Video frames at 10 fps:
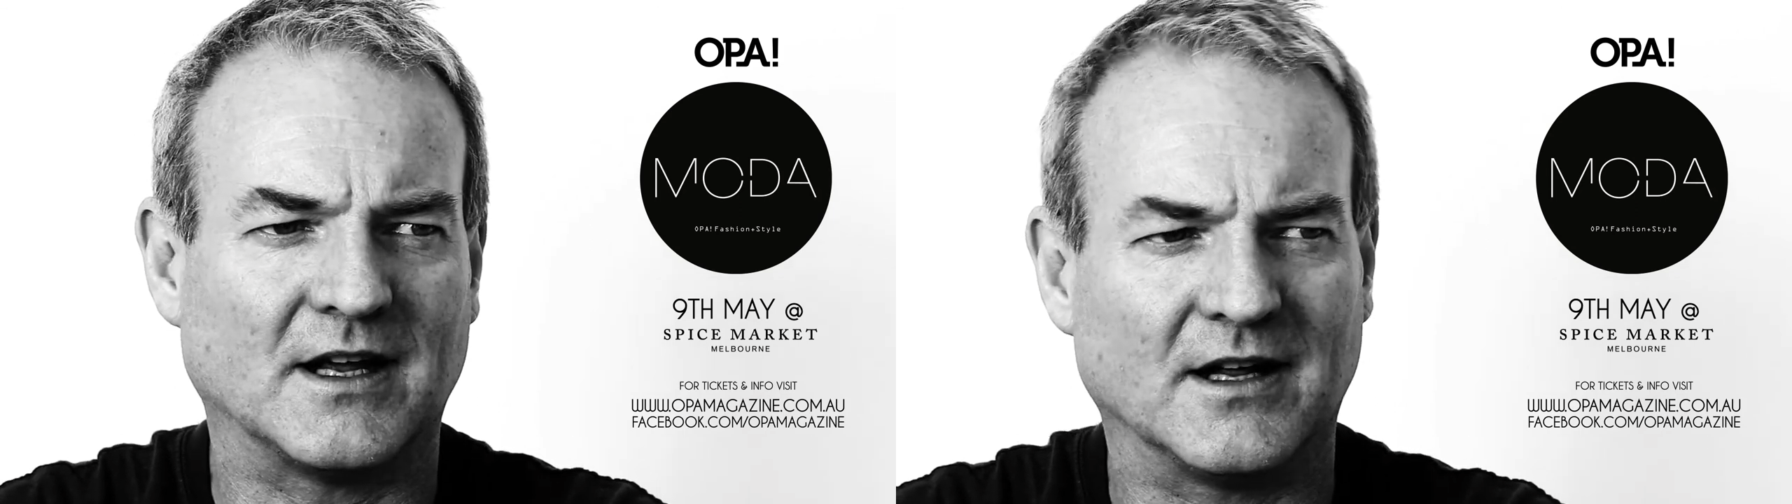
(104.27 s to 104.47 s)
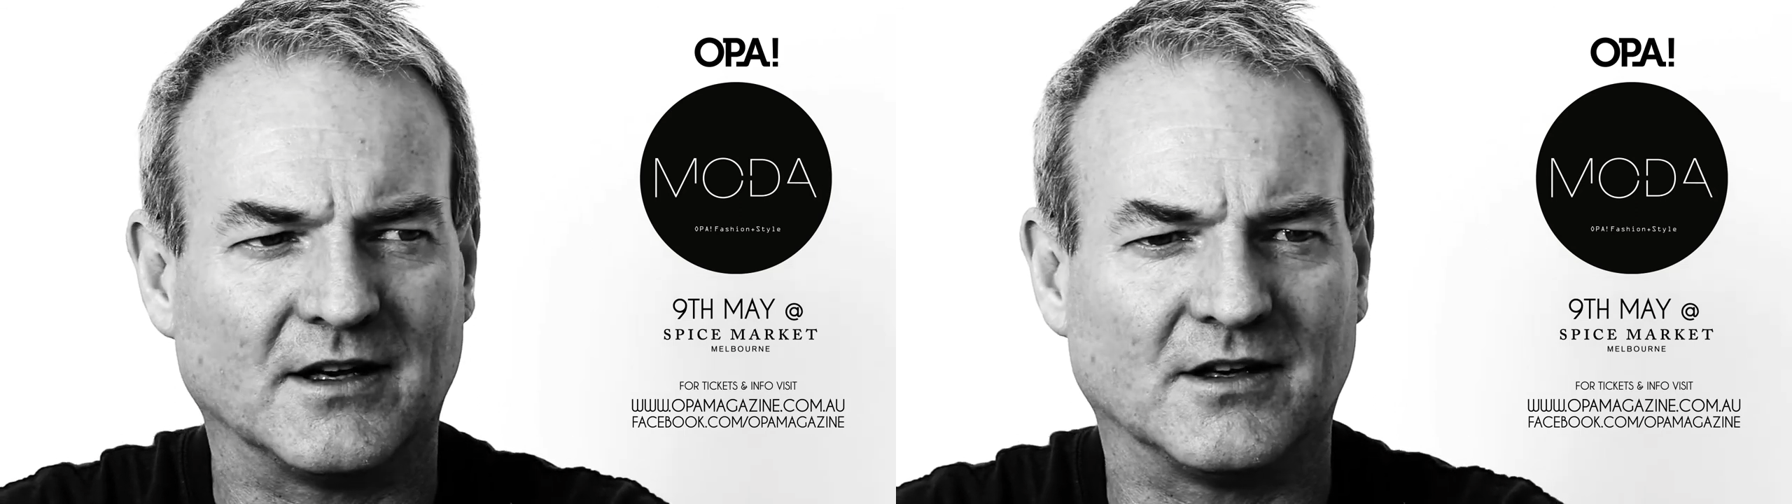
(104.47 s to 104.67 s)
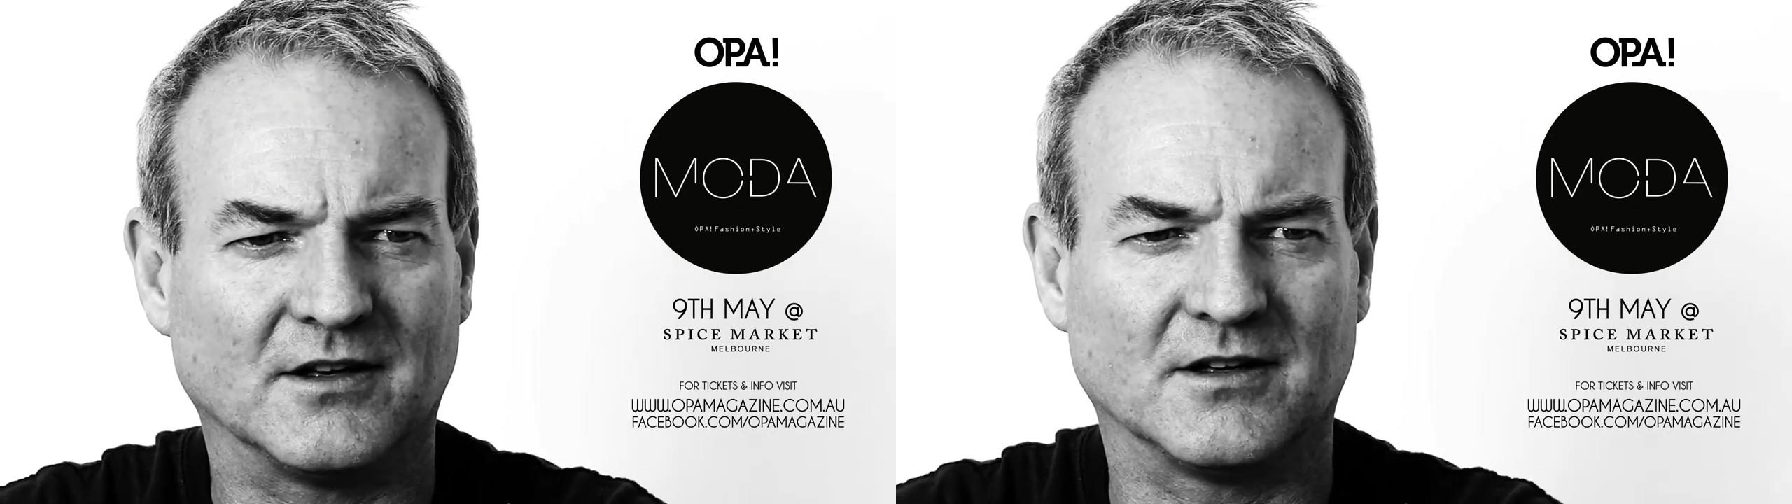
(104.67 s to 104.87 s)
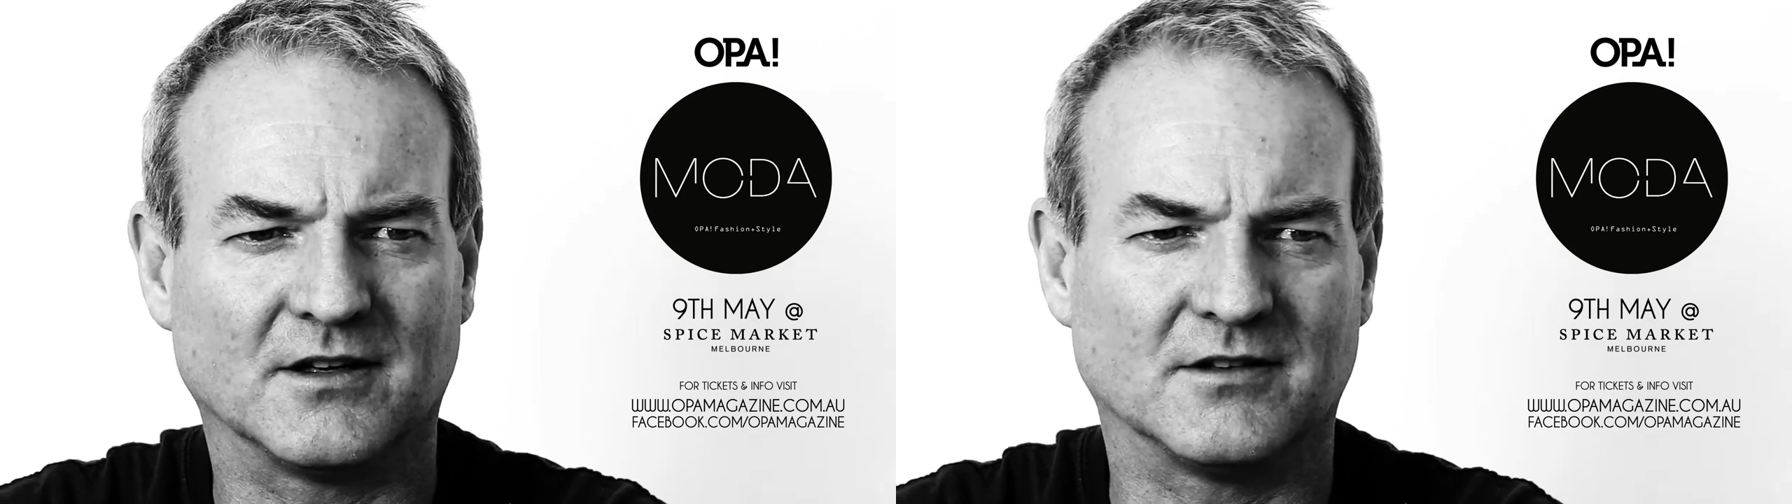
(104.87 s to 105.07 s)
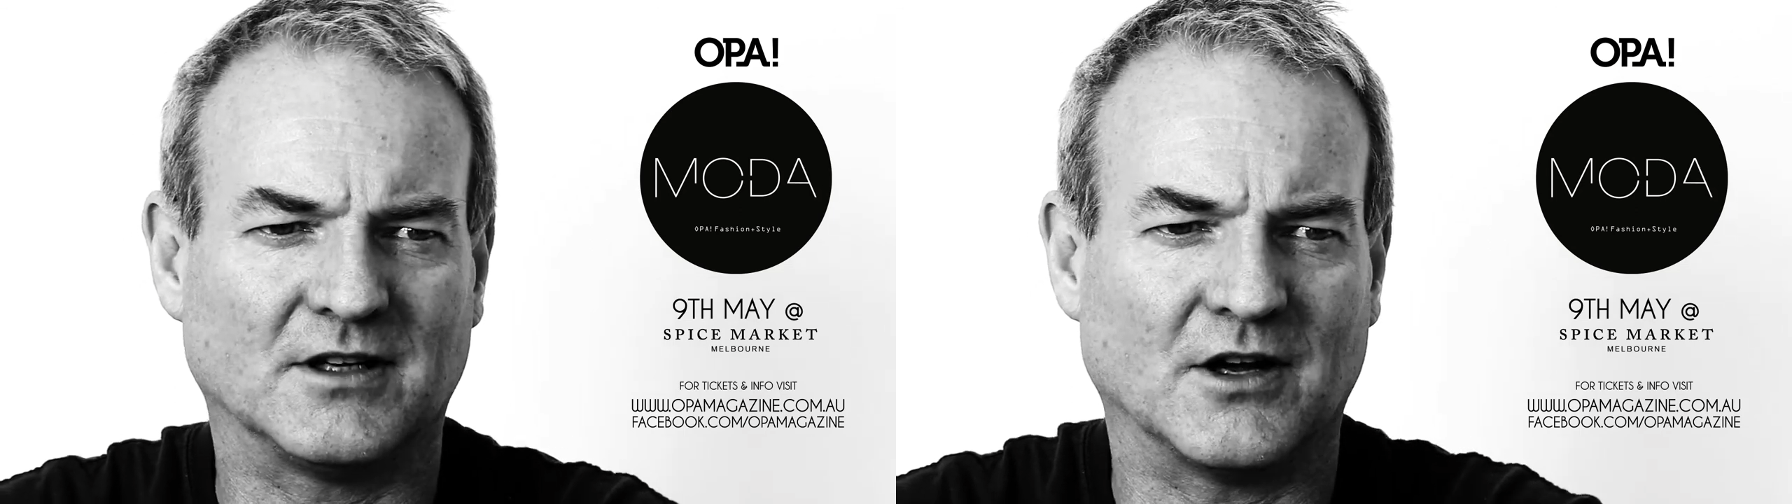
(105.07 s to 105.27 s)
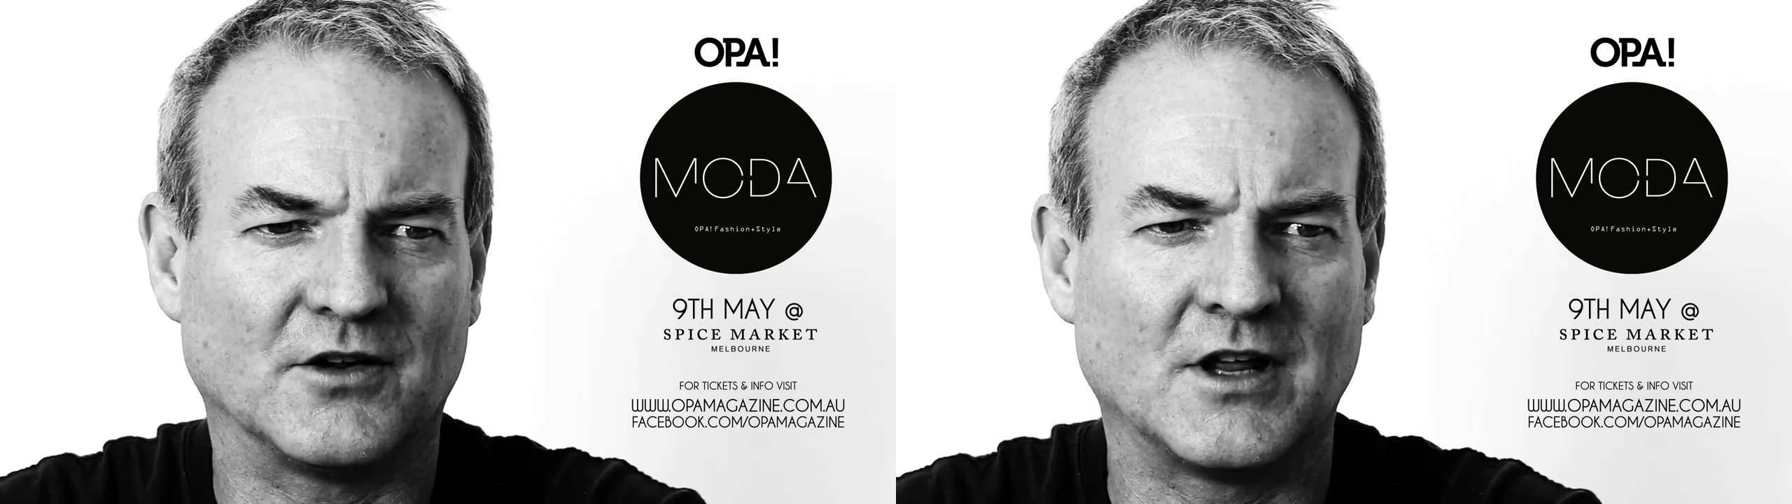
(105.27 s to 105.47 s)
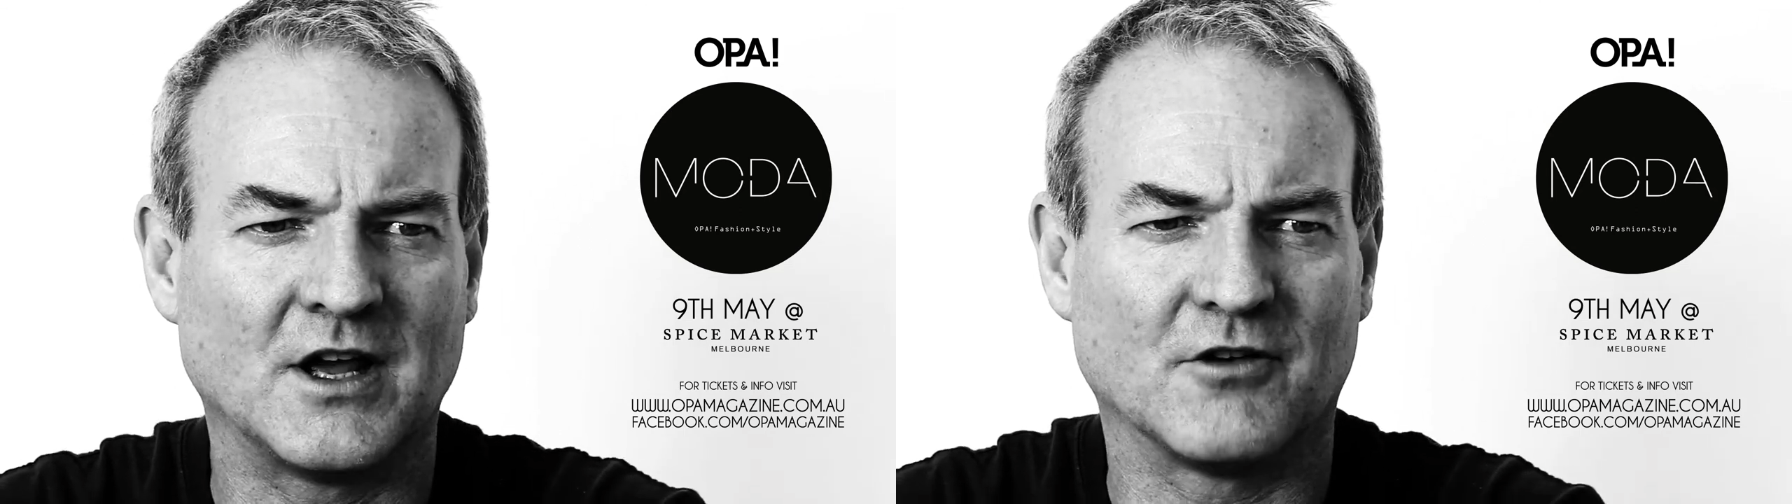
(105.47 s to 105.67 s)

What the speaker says: and you know,